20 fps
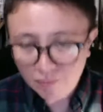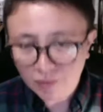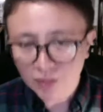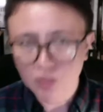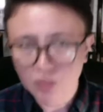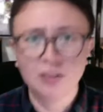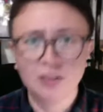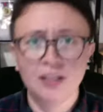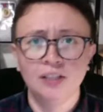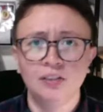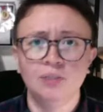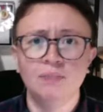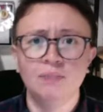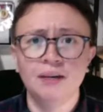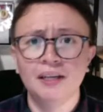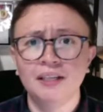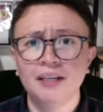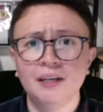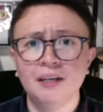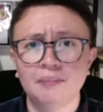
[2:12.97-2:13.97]
Okay, so my
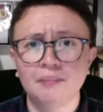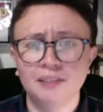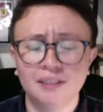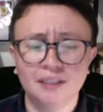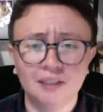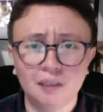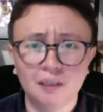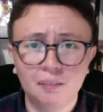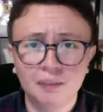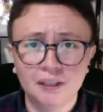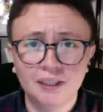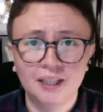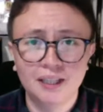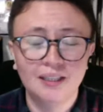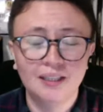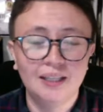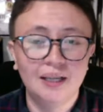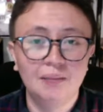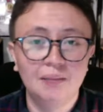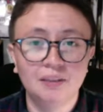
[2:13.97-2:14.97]
name is Cindy Burdett.
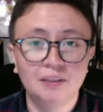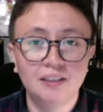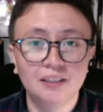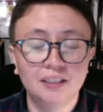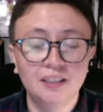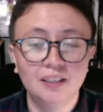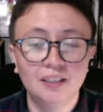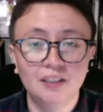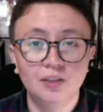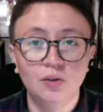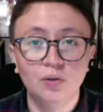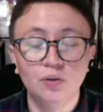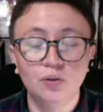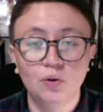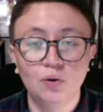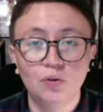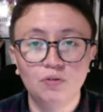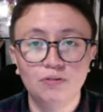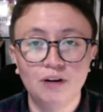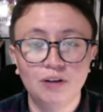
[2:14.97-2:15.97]
I'm the CEO,
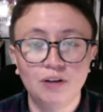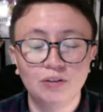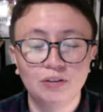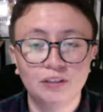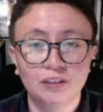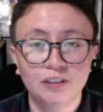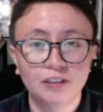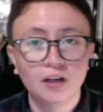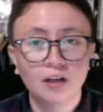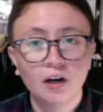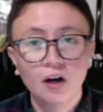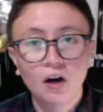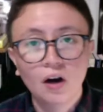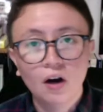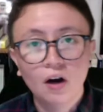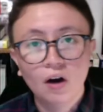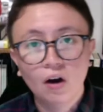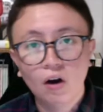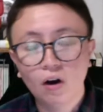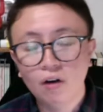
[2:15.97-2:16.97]
co-founder
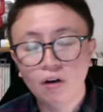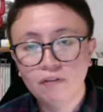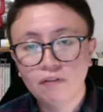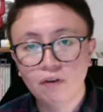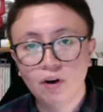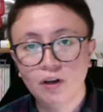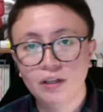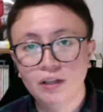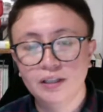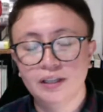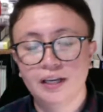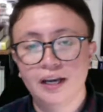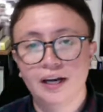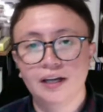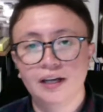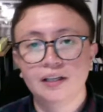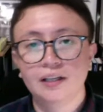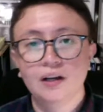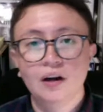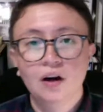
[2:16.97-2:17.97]
of
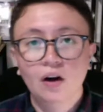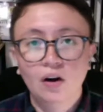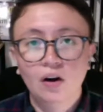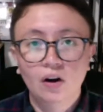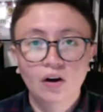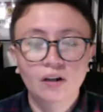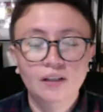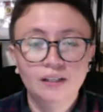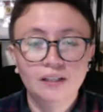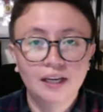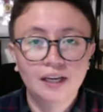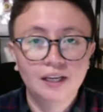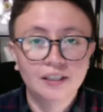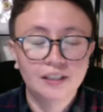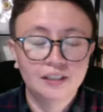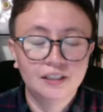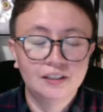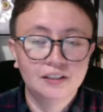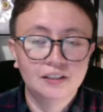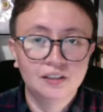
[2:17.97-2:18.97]
AllCare. AllCare
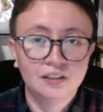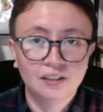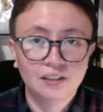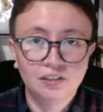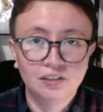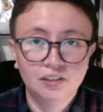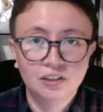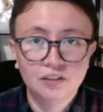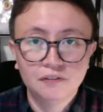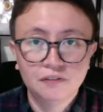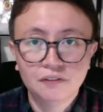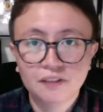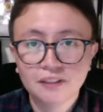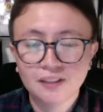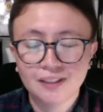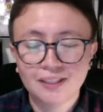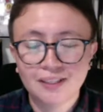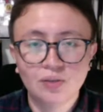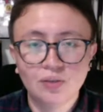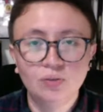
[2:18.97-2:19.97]
is the country's first
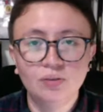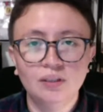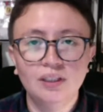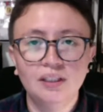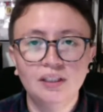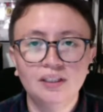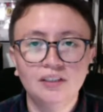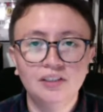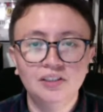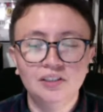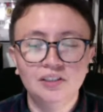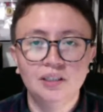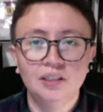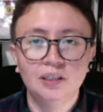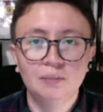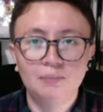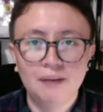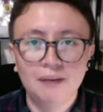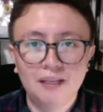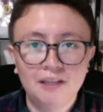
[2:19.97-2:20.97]
and only digital
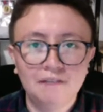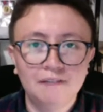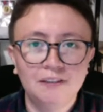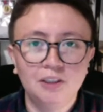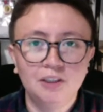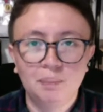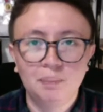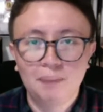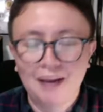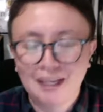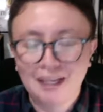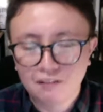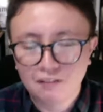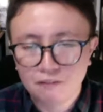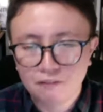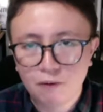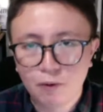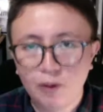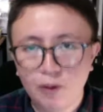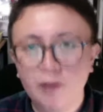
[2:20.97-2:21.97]
benefits
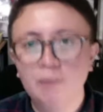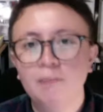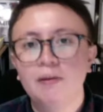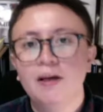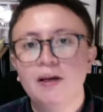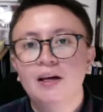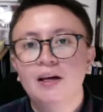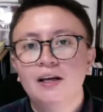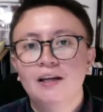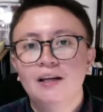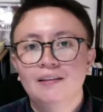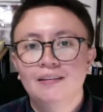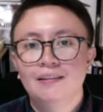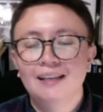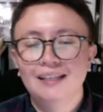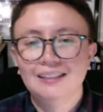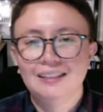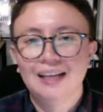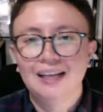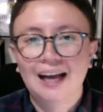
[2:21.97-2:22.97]
platform
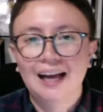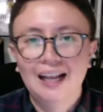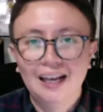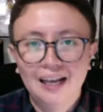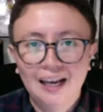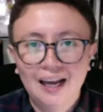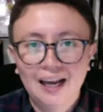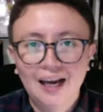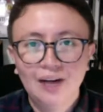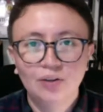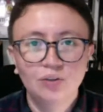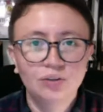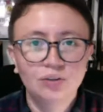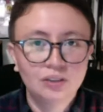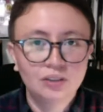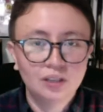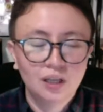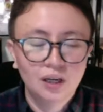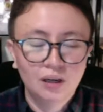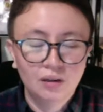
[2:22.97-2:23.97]
that
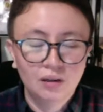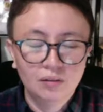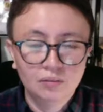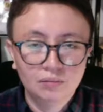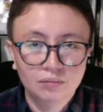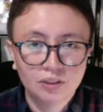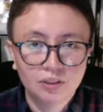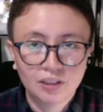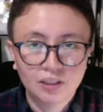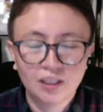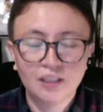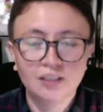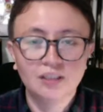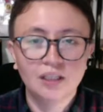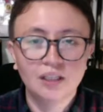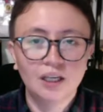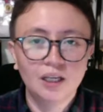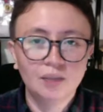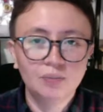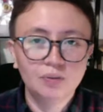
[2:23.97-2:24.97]
allows
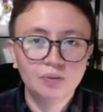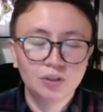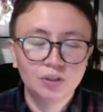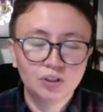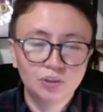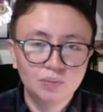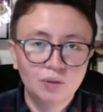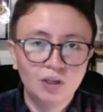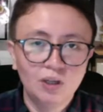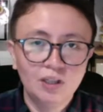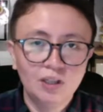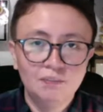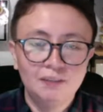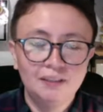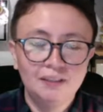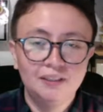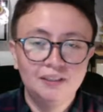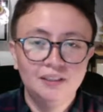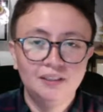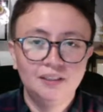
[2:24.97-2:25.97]
startups, small
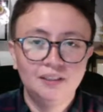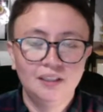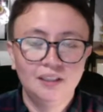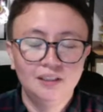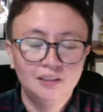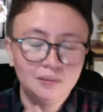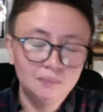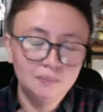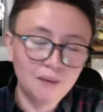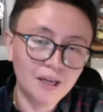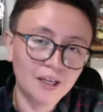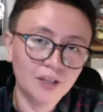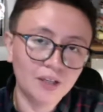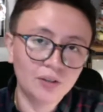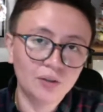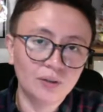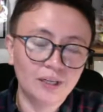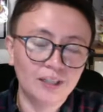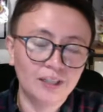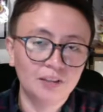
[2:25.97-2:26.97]
businesses, micro
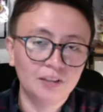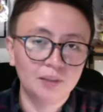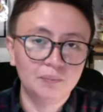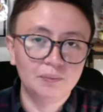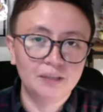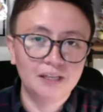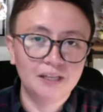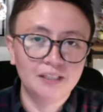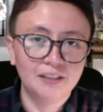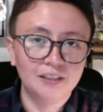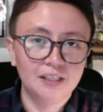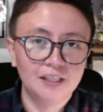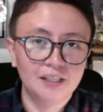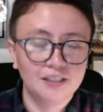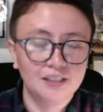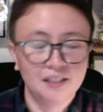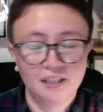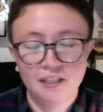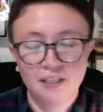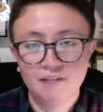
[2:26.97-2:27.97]
enterprises,
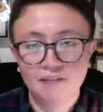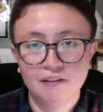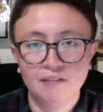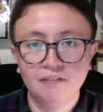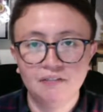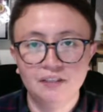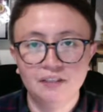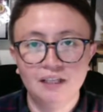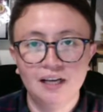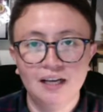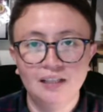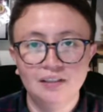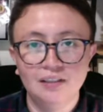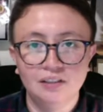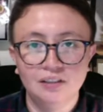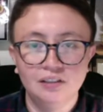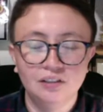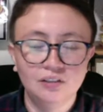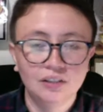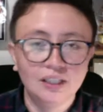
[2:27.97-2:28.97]
and even
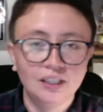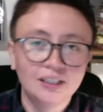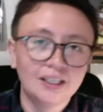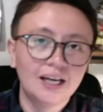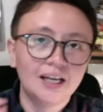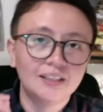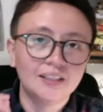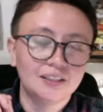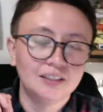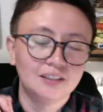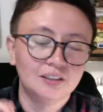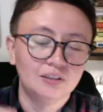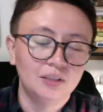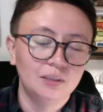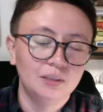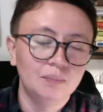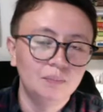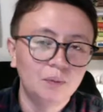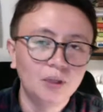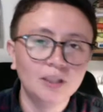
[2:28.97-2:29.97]
freelancers to get access to
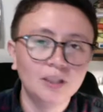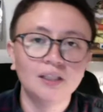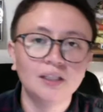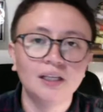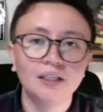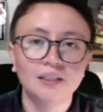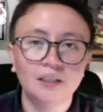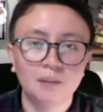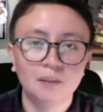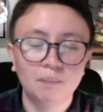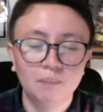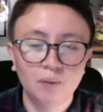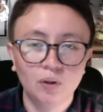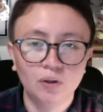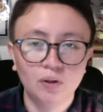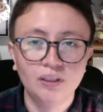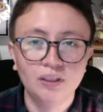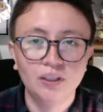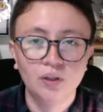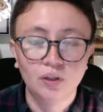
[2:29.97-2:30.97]
important
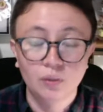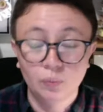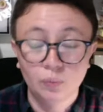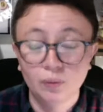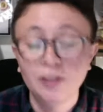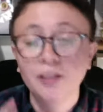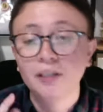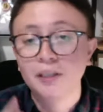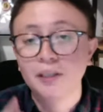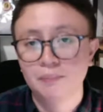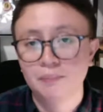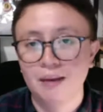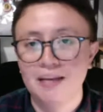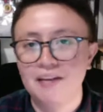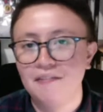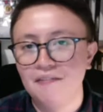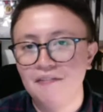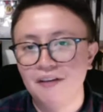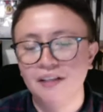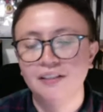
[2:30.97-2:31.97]
employee or worker
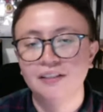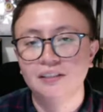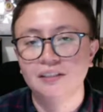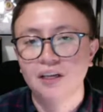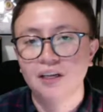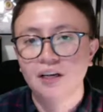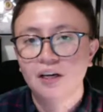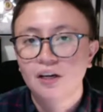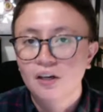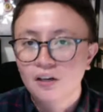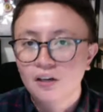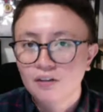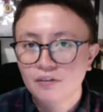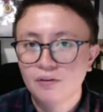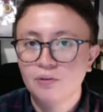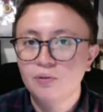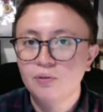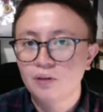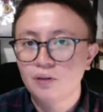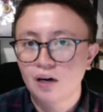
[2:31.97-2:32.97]
benefits
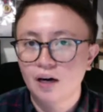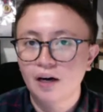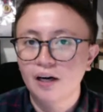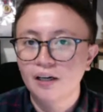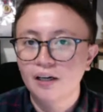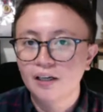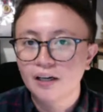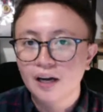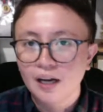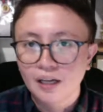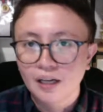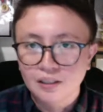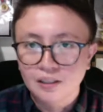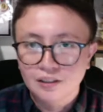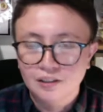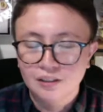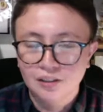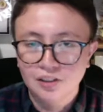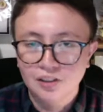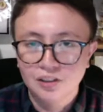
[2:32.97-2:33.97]
through our
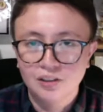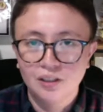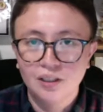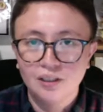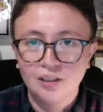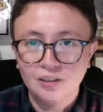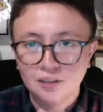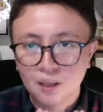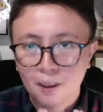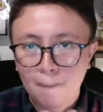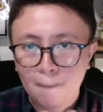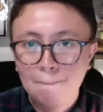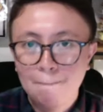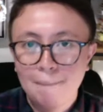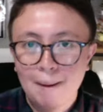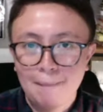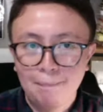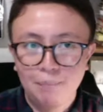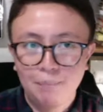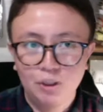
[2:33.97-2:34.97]
digital
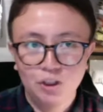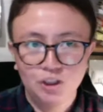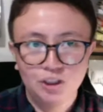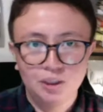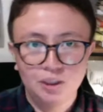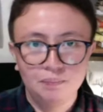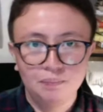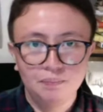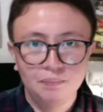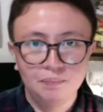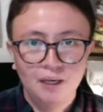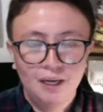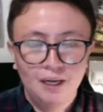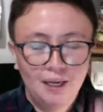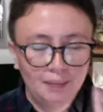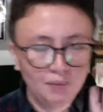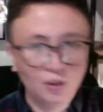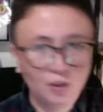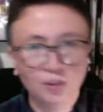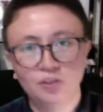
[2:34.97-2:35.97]
membership.
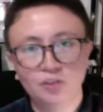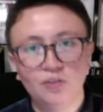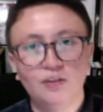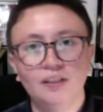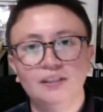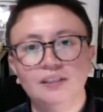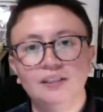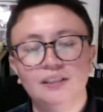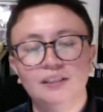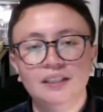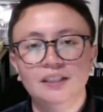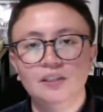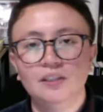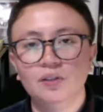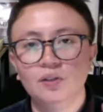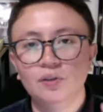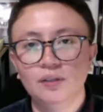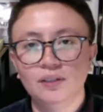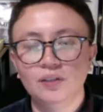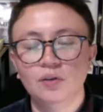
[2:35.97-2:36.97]
I'm also the
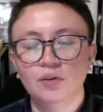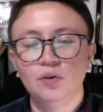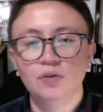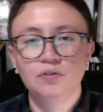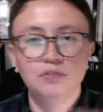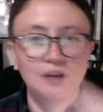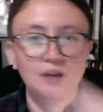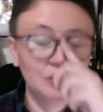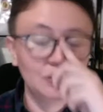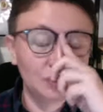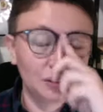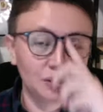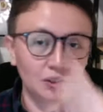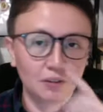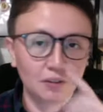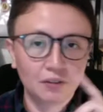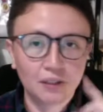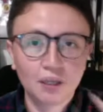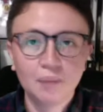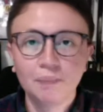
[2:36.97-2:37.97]
CEO and co-founder of
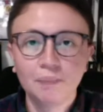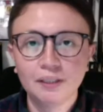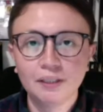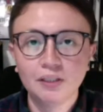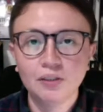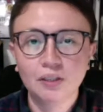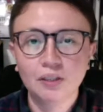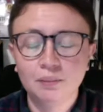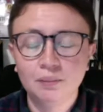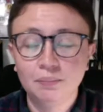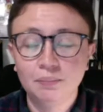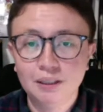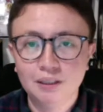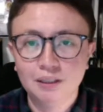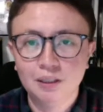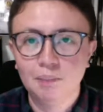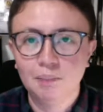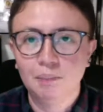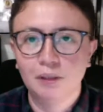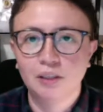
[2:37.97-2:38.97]
a company called
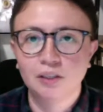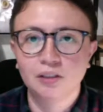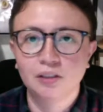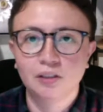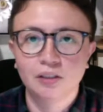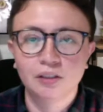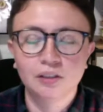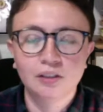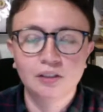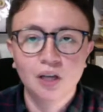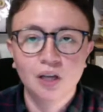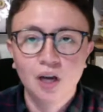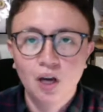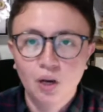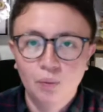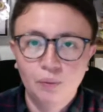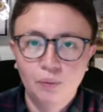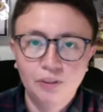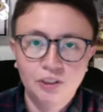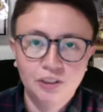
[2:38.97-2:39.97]
BT Partners,
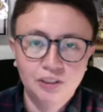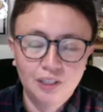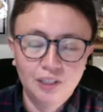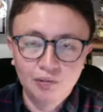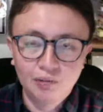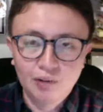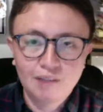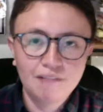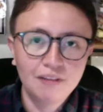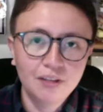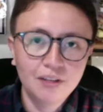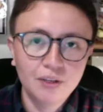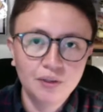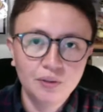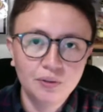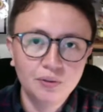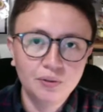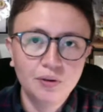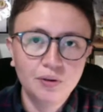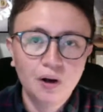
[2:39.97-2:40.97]
which is a revenue